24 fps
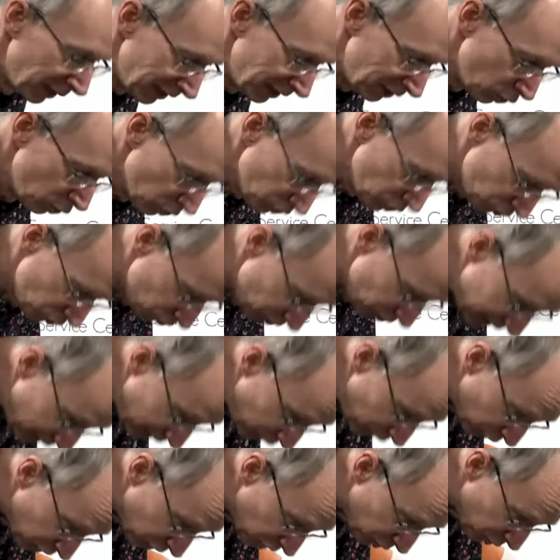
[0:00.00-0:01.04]
it looks really
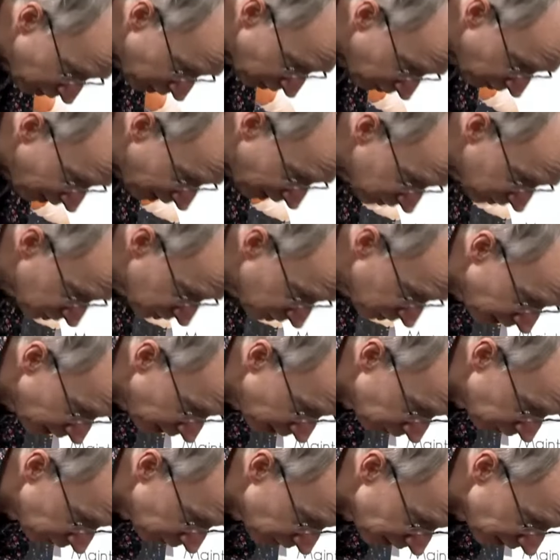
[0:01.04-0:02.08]
good at
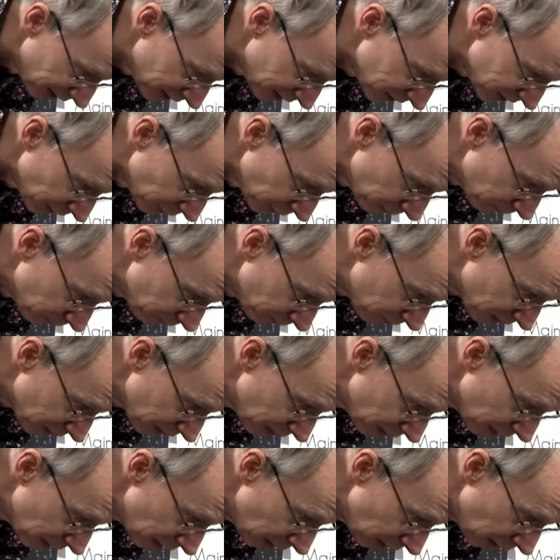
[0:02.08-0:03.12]
12,800 ISO.
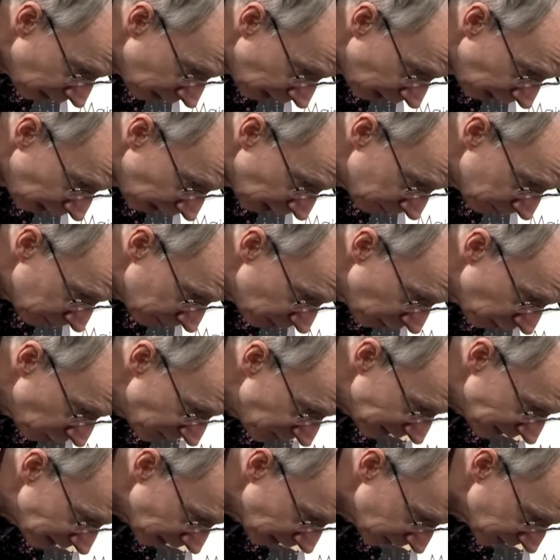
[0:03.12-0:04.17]

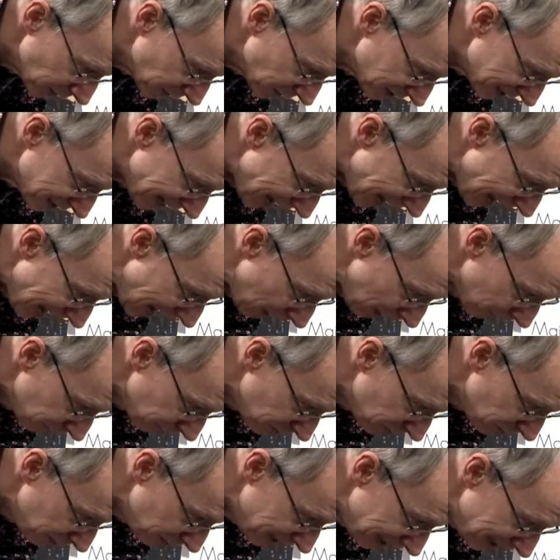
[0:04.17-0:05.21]
Loading LUTs, does it have
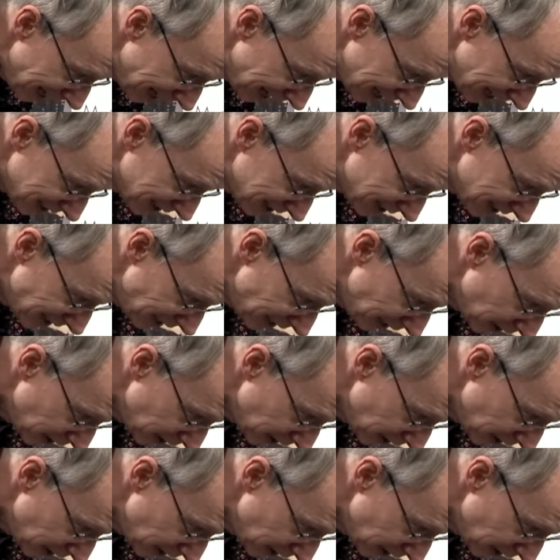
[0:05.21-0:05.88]
to be SD